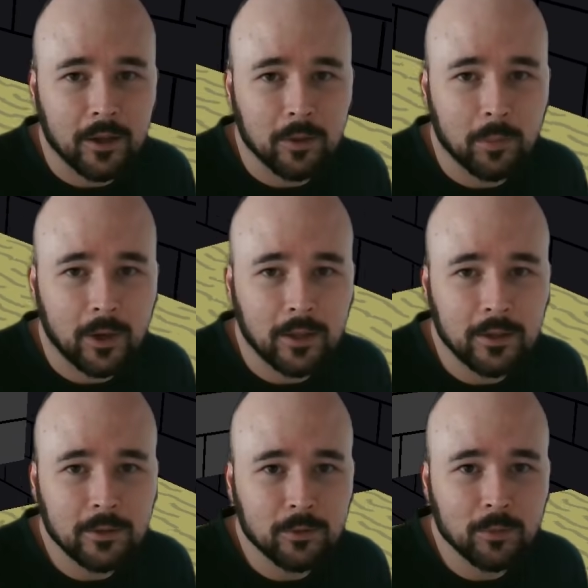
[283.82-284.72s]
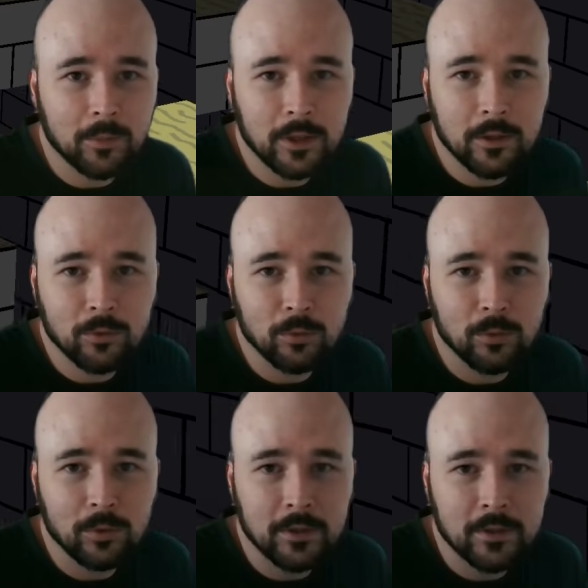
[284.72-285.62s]
I am planning to make
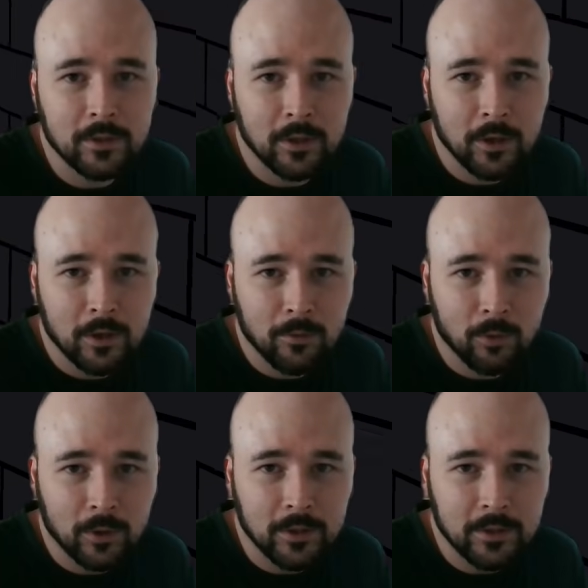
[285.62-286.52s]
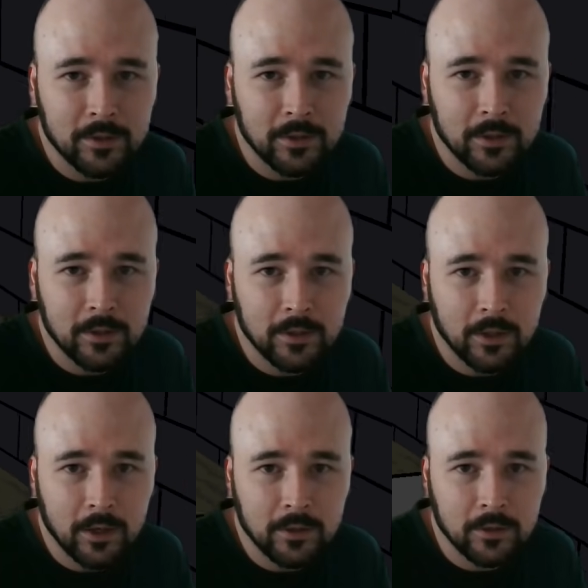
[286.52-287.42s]
tools for this in
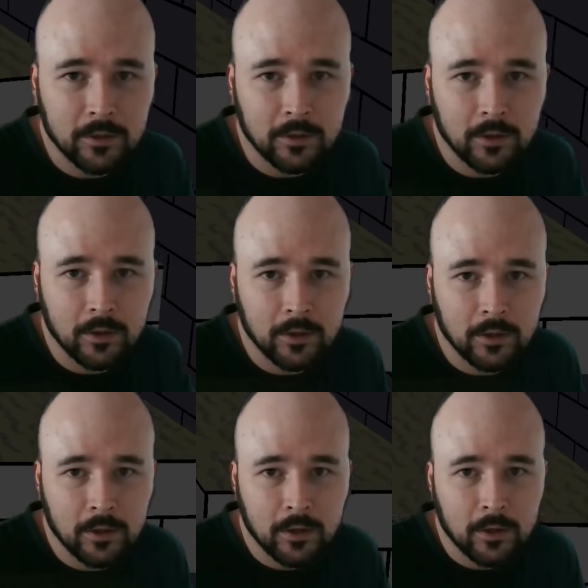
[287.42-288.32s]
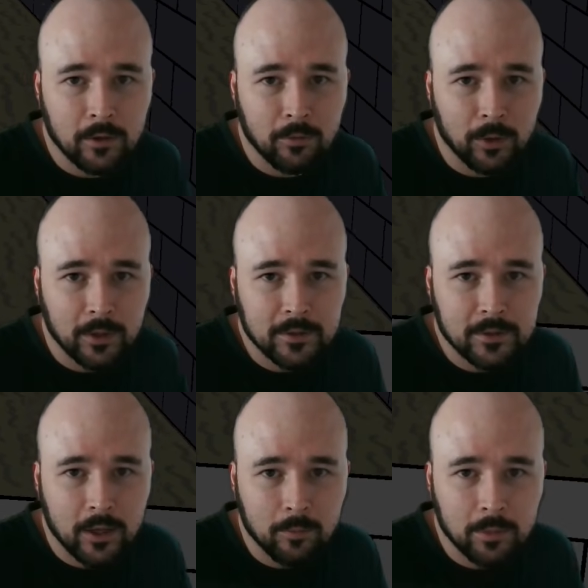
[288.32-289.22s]
the editor. For
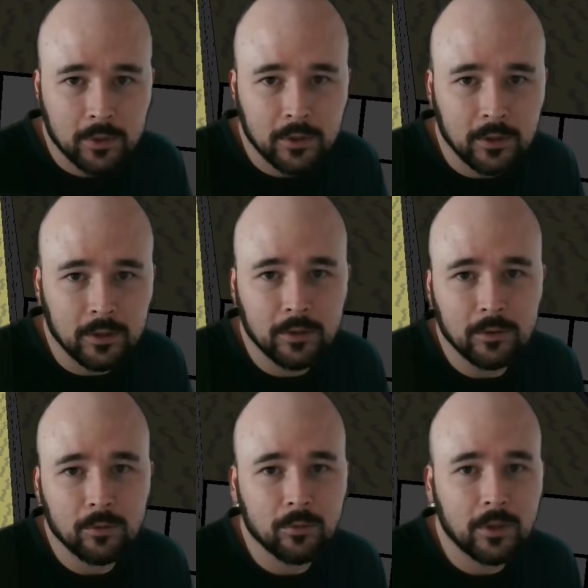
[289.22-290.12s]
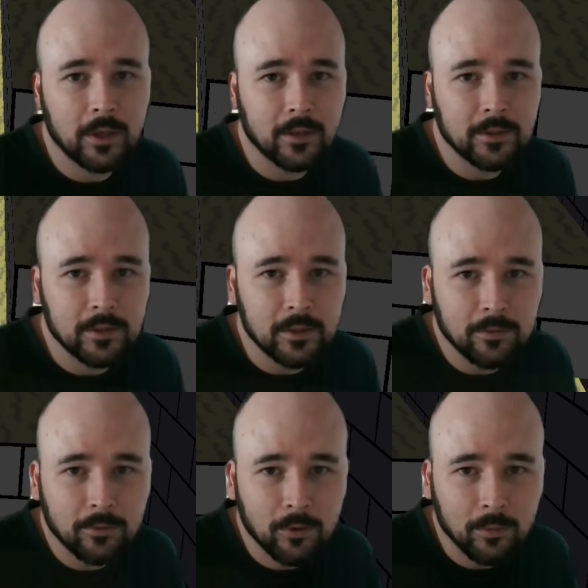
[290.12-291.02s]
example, we can see
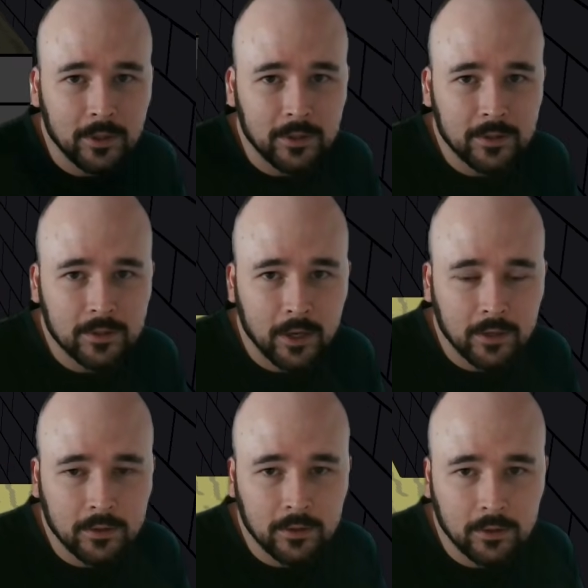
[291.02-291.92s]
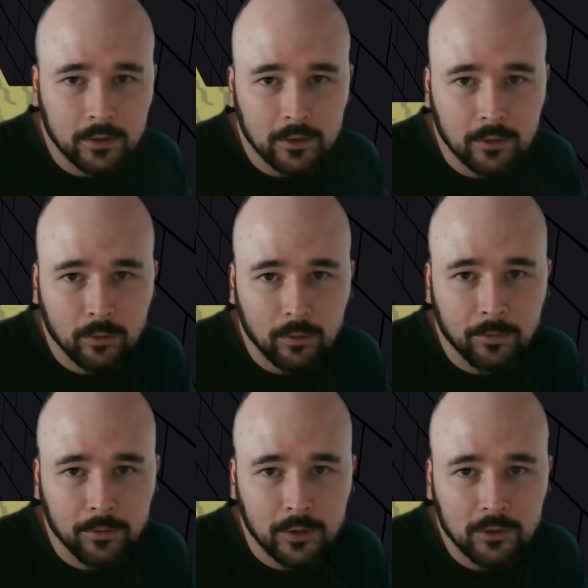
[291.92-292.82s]
from inside
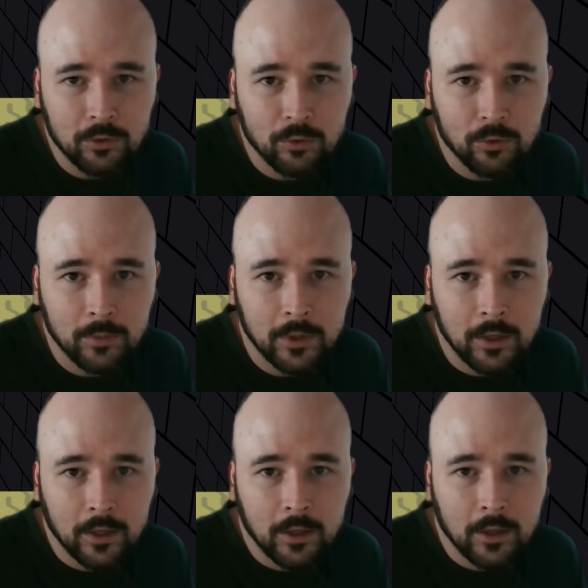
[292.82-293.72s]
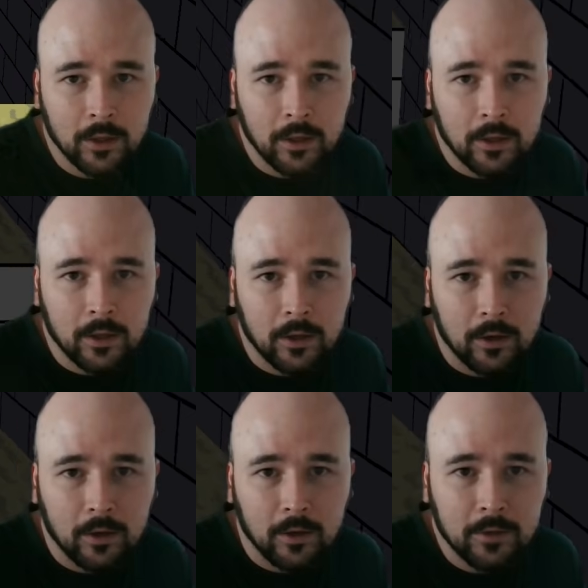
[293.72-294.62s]
of each room,
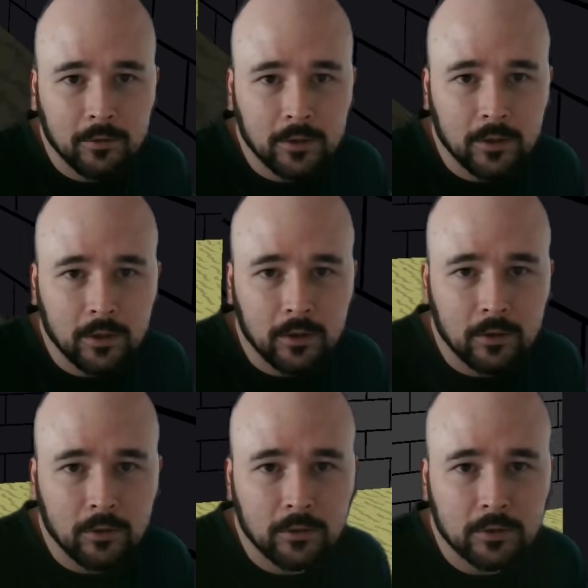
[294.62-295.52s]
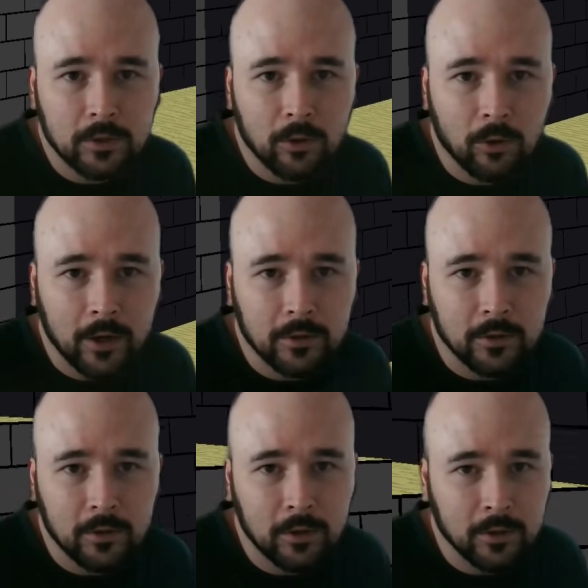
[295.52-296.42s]
even the
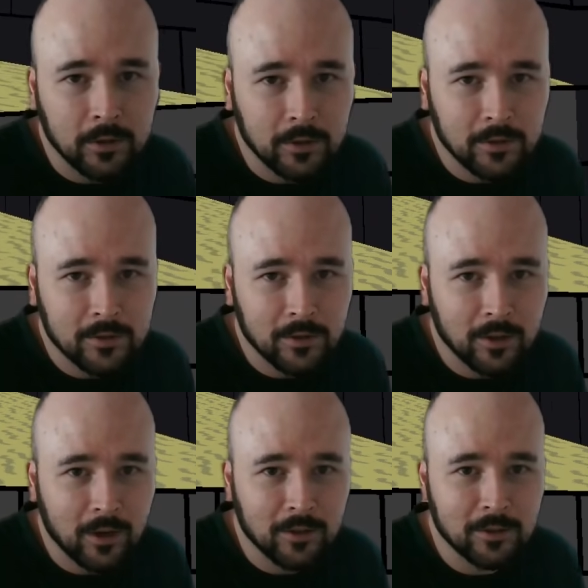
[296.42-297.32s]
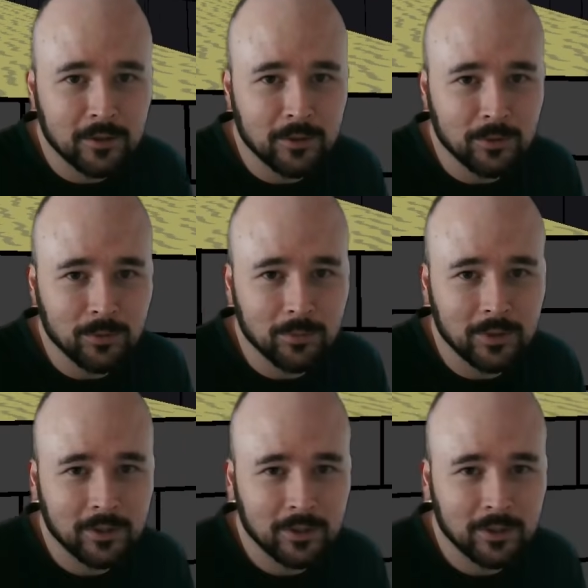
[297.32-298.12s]
corridor is another room.